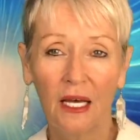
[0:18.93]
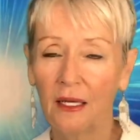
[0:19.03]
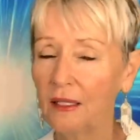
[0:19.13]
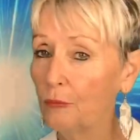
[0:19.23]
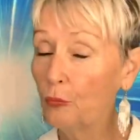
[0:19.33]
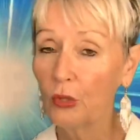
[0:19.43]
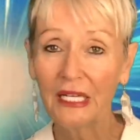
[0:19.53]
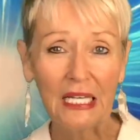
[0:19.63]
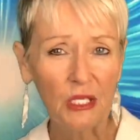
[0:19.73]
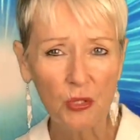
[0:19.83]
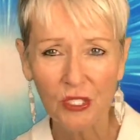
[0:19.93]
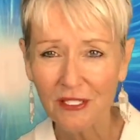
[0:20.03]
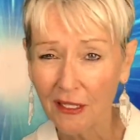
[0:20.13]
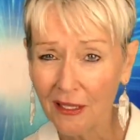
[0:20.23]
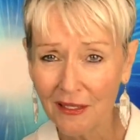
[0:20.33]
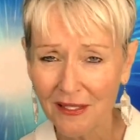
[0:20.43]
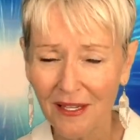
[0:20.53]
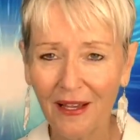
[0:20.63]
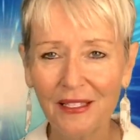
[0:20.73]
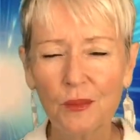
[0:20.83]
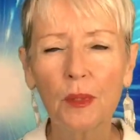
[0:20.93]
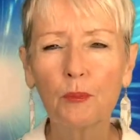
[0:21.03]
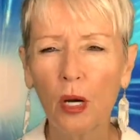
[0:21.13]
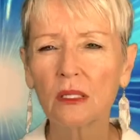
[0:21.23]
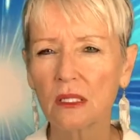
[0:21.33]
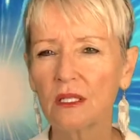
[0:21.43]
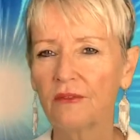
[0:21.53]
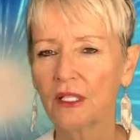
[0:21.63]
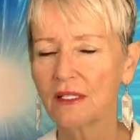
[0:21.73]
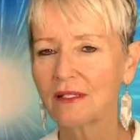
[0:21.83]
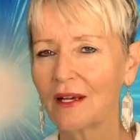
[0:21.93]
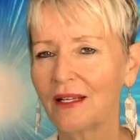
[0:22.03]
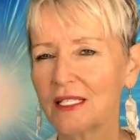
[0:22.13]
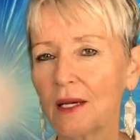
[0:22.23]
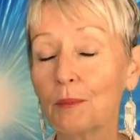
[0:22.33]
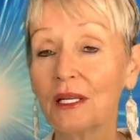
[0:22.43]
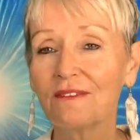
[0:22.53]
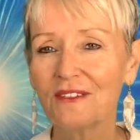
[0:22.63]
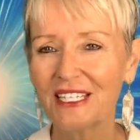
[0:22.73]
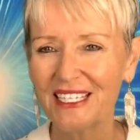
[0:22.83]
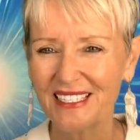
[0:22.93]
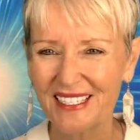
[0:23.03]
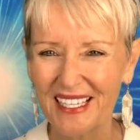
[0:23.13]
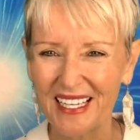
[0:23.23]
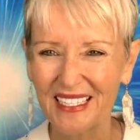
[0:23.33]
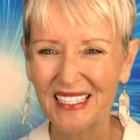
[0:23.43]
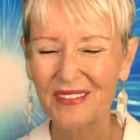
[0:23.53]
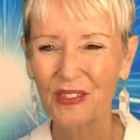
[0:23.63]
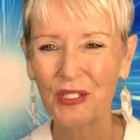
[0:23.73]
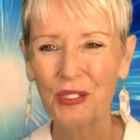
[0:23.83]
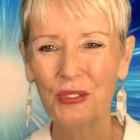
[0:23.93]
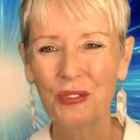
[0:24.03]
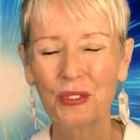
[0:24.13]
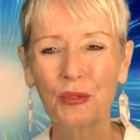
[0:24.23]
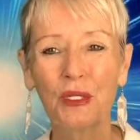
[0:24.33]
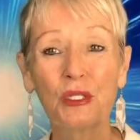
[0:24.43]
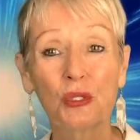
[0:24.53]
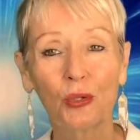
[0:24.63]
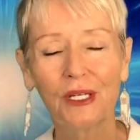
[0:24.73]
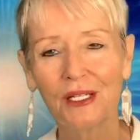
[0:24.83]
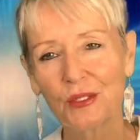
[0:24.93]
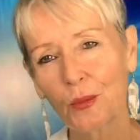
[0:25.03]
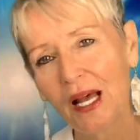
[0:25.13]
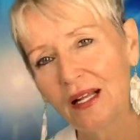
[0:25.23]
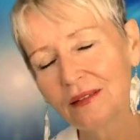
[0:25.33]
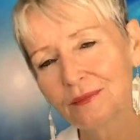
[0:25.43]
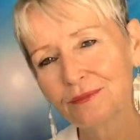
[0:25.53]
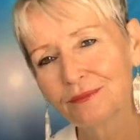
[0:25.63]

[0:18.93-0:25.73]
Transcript: uh, really interesting insights, but positive insights, uplifting insights for you to enjoy as well.